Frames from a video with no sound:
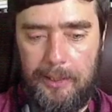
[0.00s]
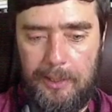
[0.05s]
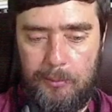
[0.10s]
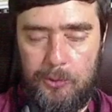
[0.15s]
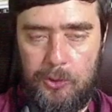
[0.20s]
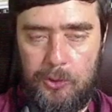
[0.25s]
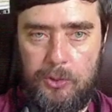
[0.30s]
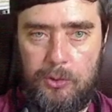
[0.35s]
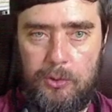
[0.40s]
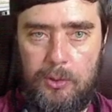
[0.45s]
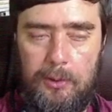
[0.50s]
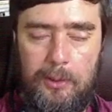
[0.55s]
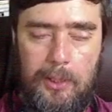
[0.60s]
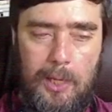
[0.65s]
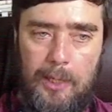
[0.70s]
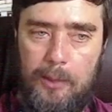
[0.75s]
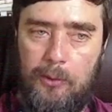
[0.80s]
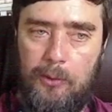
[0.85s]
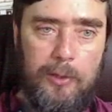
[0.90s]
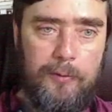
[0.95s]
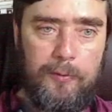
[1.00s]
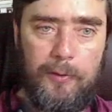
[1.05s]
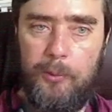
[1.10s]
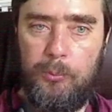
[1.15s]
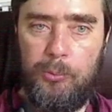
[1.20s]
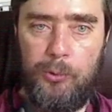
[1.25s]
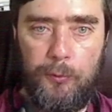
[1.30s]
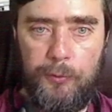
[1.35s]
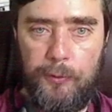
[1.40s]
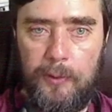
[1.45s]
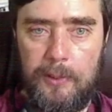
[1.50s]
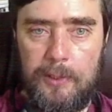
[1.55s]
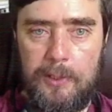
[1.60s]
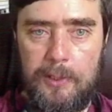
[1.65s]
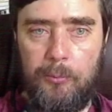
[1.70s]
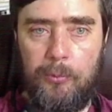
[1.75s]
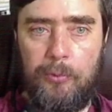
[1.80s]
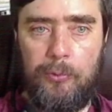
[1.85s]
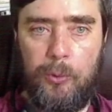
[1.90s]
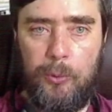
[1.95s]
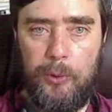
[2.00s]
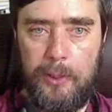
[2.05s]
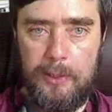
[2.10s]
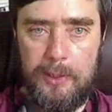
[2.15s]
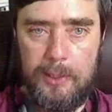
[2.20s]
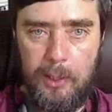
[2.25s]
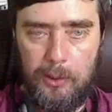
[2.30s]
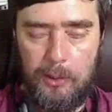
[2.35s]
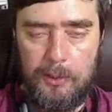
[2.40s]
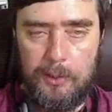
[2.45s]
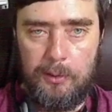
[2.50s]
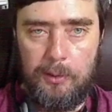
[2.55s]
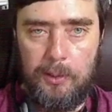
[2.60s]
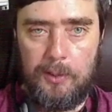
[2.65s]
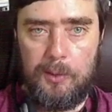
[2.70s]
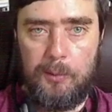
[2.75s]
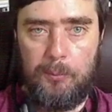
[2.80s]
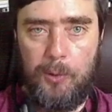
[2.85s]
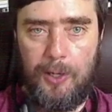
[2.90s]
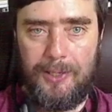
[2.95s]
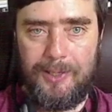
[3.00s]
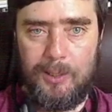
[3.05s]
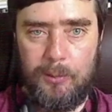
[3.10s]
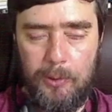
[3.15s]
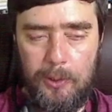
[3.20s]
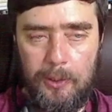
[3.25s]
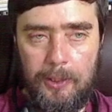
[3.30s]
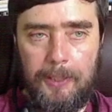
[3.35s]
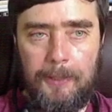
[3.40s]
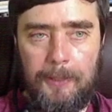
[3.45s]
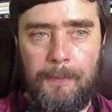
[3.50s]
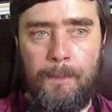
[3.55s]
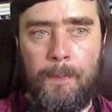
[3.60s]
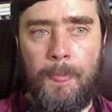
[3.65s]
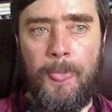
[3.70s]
and I'm just, I don't have any proof of this, I'm throwing this out as a, as a possibility.